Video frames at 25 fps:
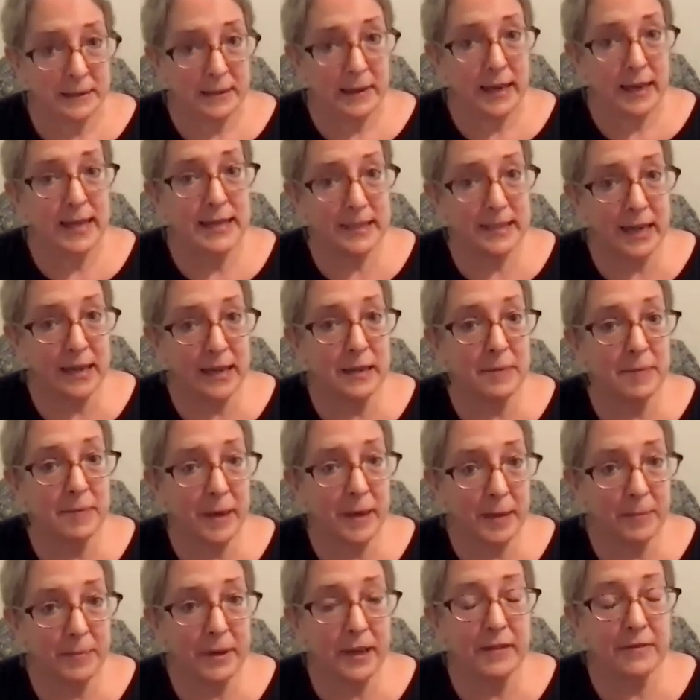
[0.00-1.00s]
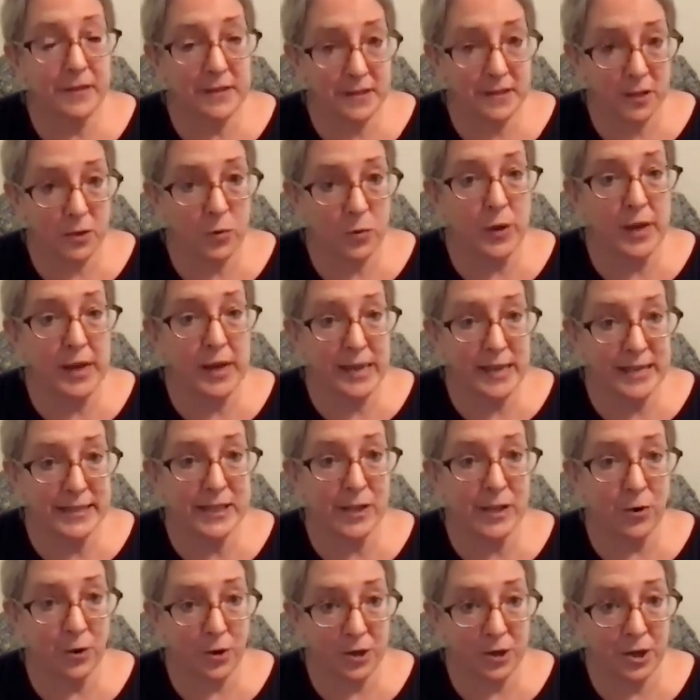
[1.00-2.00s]
it's going to be a bit of a squeeze
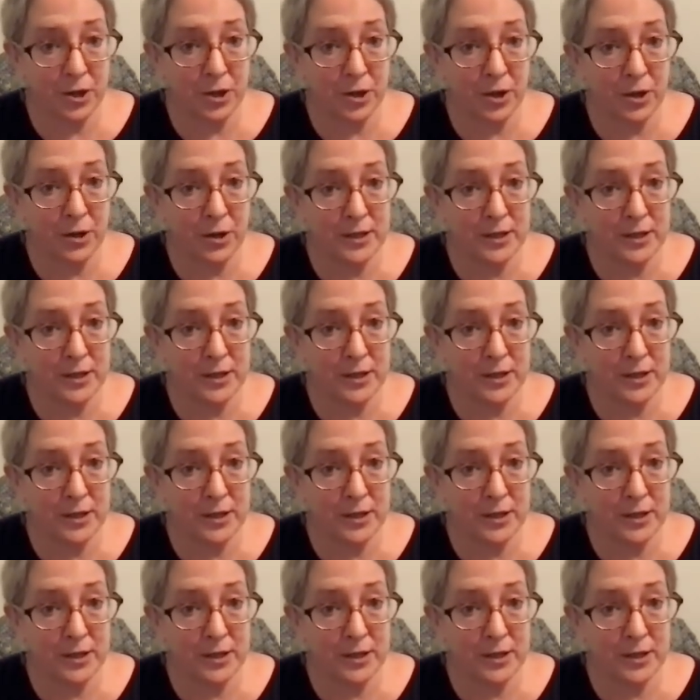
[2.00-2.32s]
on you.